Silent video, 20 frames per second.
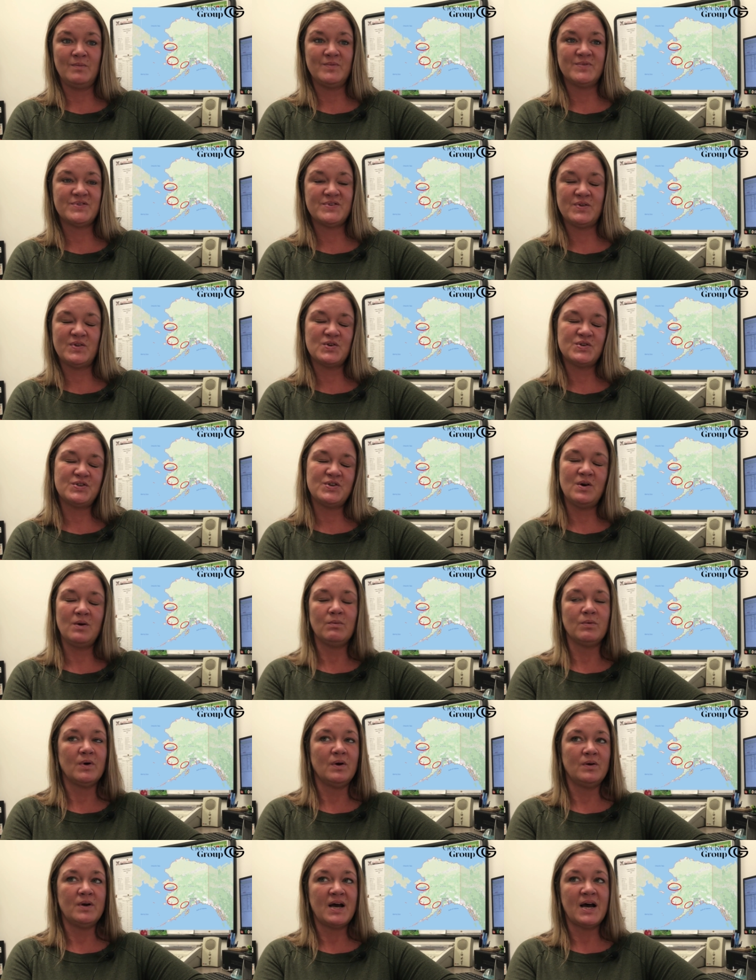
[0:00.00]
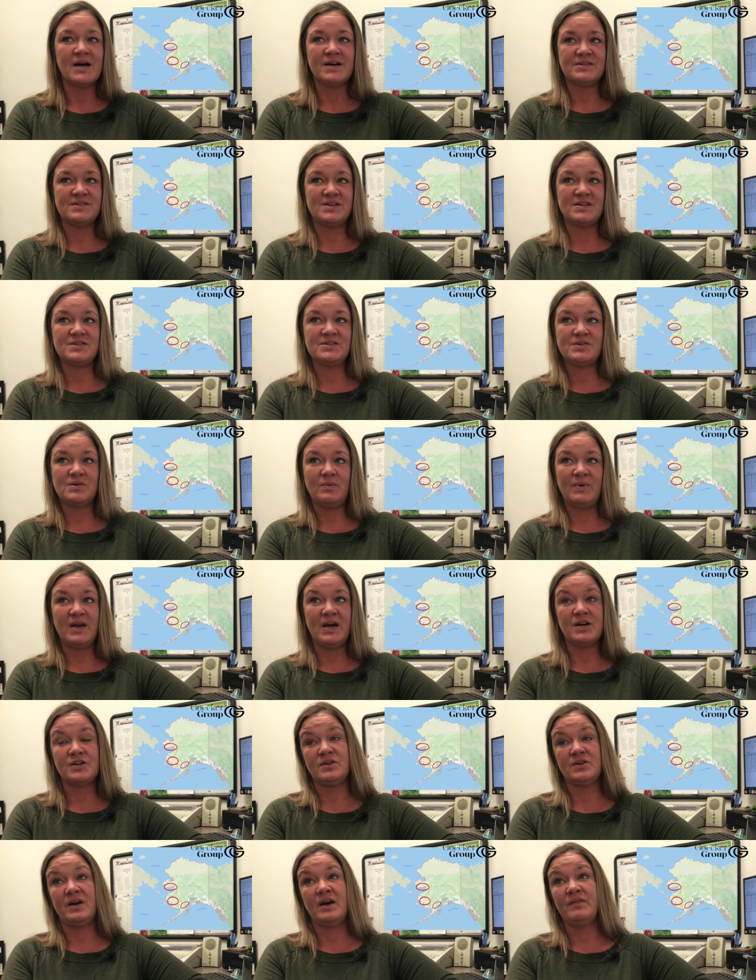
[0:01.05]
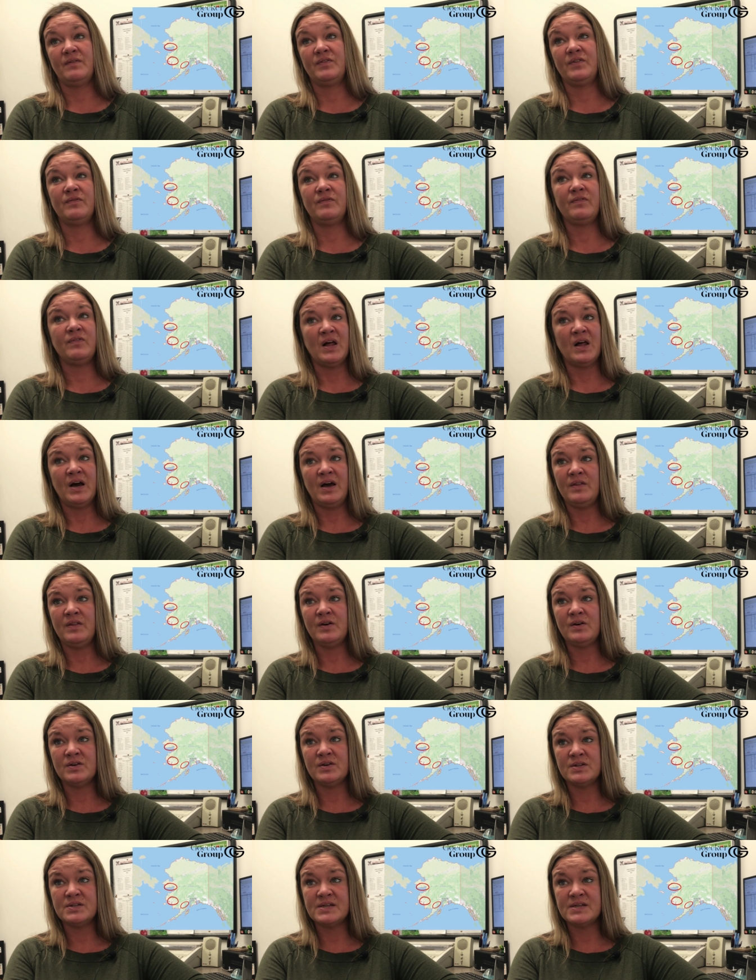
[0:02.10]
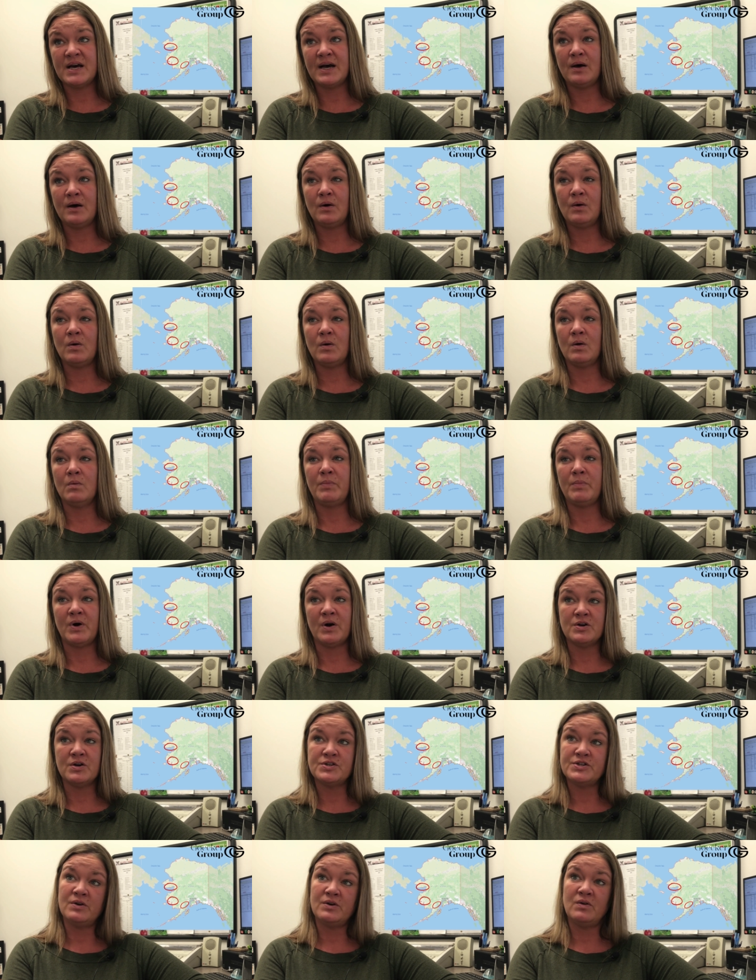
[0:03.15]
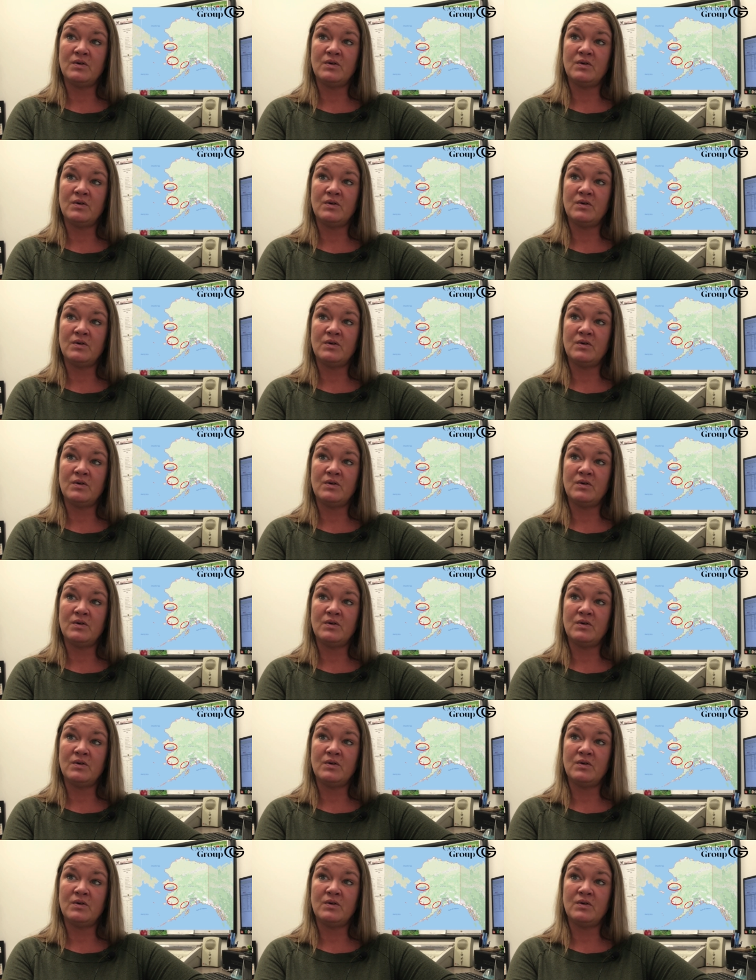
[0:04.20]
So there's no road access, so we actually have to fly the goods out or barge it